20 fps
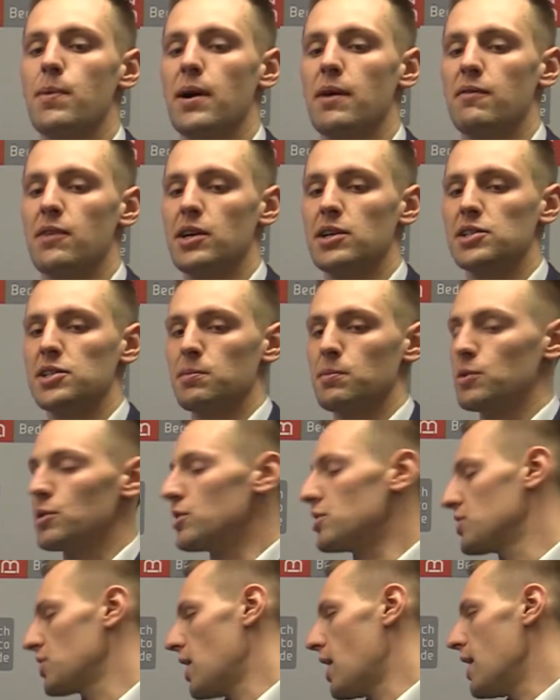very similar
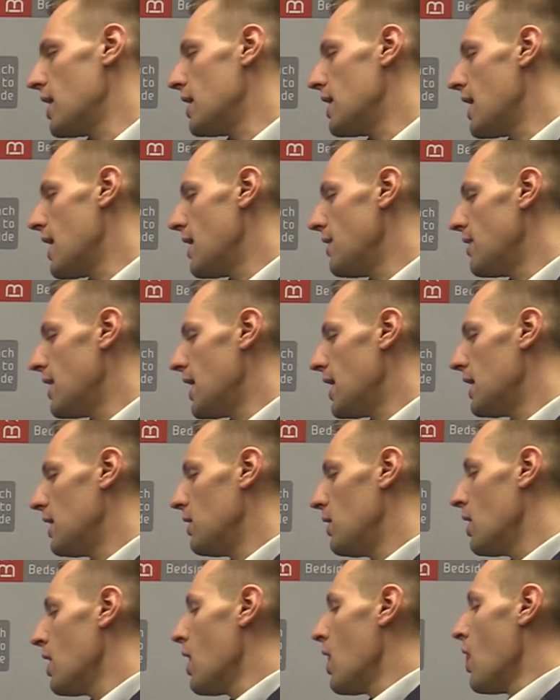design, and
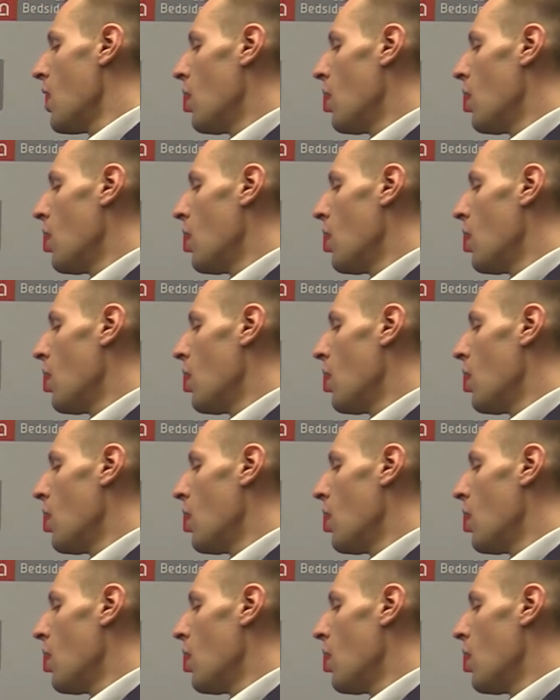then